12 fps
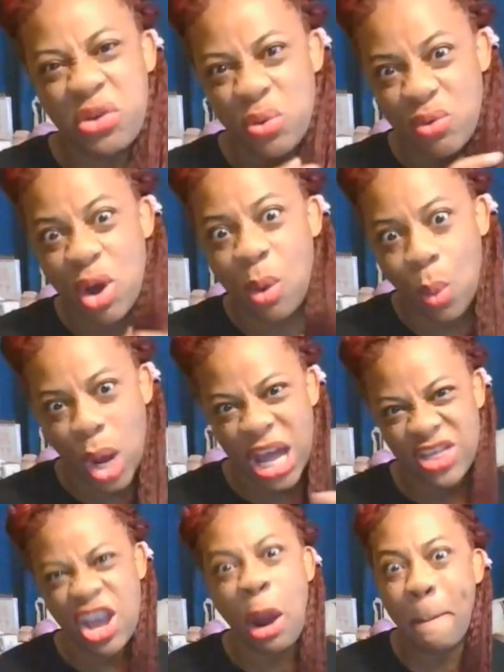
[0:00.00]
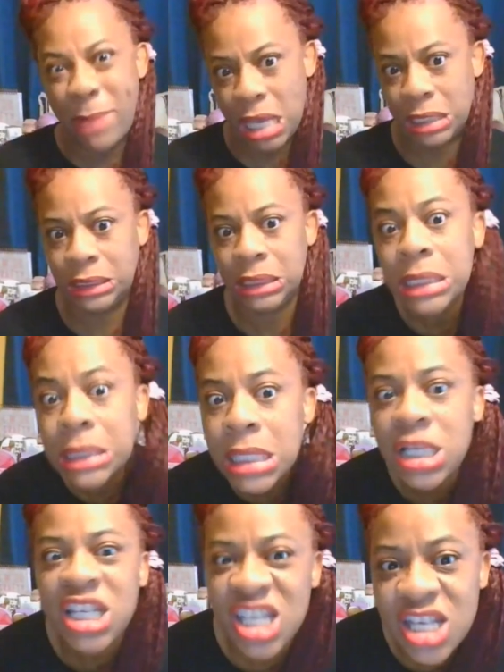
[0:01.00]
you know what, they're
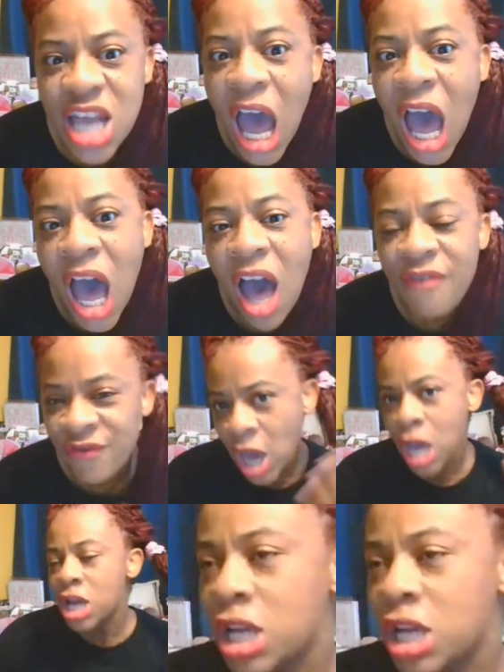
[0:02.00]
and stuff.